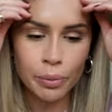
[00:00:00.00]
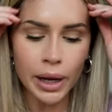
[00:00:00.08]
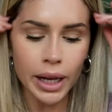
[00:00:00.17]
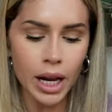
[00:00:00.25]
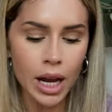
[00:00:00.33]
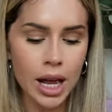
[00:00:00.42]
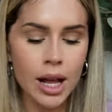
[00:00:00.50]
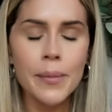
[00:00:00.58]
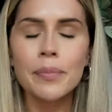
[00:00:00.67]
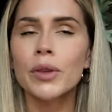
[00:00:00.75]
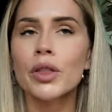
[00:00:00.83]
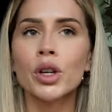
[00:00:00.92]
But
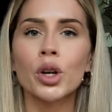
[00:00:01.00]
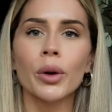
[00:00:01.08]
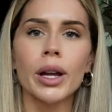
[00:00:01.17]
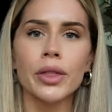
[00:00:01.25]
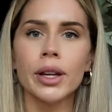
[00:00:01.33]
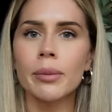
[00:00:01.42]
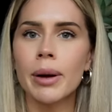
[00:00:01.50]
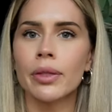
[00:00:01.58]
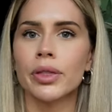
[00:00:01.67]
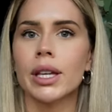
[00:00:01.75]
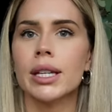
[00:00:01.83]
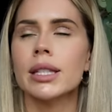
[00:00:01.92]
the great thing
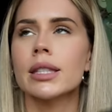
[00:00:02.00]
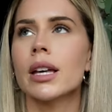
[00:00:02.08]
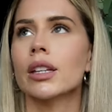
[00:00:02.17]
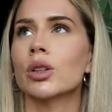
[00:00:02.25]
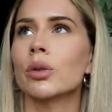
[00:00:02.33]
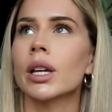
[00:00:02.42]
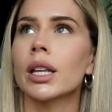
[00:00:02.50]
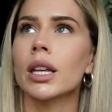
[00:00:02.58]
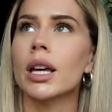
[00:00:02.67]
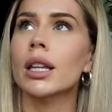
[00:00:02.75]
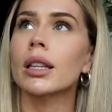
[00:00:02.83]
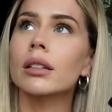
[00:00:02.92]
about these is that you can,
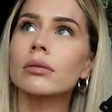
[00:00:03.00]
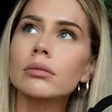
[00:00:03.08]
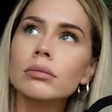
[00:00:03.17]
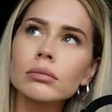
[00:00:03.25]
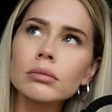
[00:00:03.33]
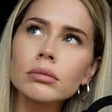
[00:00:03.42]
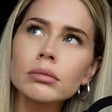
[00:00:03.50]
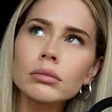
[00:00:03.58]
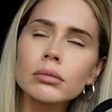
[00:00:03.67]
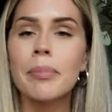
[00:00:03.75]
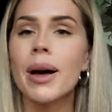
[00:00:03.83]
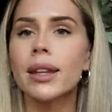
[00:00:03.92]

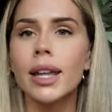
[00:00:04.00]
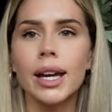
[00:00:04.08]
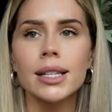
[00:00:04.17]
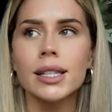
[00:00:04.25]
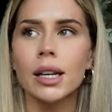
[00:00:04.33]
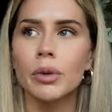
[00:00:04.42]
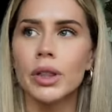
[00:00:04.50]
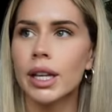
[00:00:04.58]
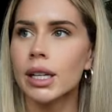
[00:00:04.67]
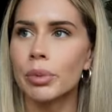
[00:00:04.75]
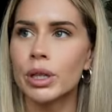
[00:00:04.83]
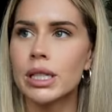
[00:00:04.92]
but like I said, with
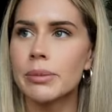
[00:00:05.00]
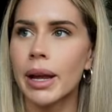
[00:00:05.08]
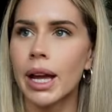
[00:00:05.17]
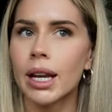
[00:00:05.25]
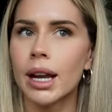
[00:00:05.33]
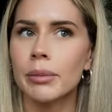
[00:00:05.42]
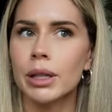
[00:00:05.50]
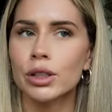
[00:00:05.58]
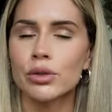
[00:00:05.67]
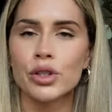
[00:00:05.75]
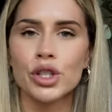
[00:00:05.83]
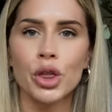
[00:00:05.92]
any printed pant, I mean,
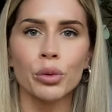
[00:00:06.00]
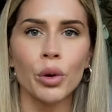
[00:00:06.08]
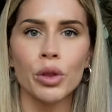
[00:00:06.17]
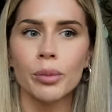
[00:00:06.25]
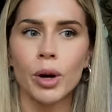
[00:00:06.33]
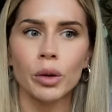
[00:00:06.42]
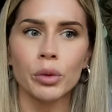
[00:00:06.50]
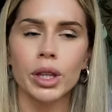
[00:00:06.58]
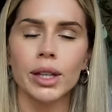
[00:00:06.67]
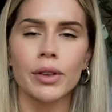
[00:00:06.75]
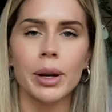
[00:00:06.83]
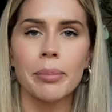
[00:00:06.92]
you just throw them on with
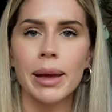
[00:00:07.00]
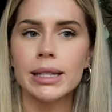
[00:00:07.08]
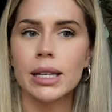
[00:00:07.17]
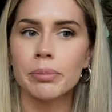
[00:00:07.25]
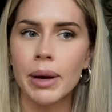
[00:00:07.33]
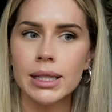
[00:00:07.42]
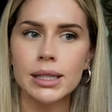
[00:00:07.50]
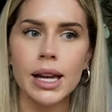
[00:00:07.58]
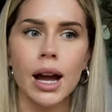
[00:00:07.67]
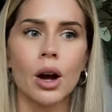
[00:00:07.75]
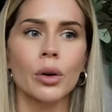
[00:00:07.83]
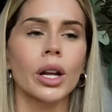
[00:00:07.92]
even a basic button
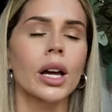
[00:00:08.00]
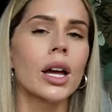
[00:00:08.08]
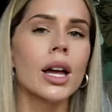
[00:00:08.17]
down,